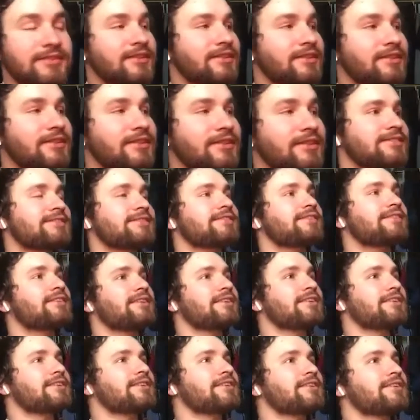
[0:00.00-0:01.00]
nice.
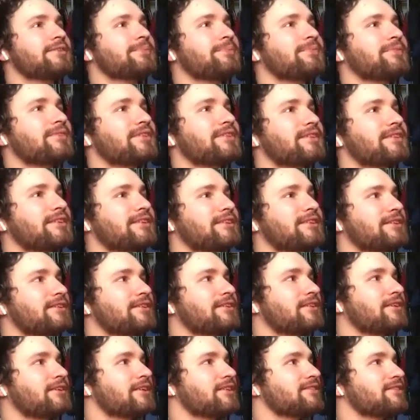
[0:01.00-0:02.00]
Um,
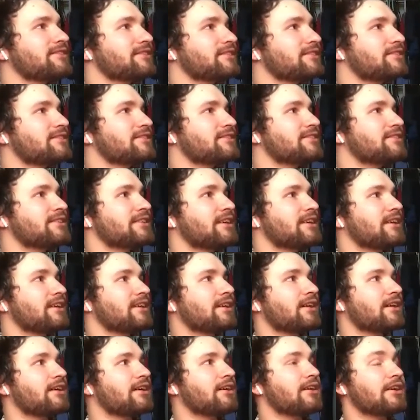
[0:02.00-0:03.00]
nice. Let's see.
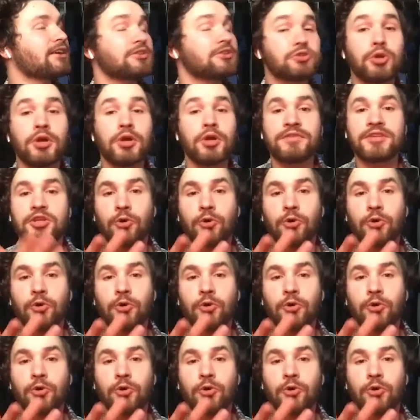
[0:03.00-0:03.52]
Uh, do you have any